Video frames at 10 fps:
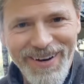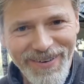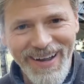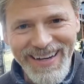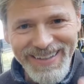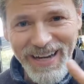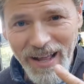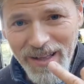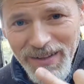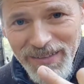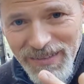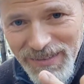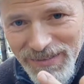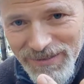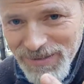All right.
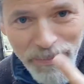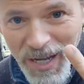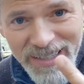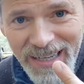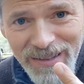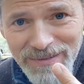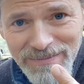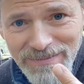Spock out.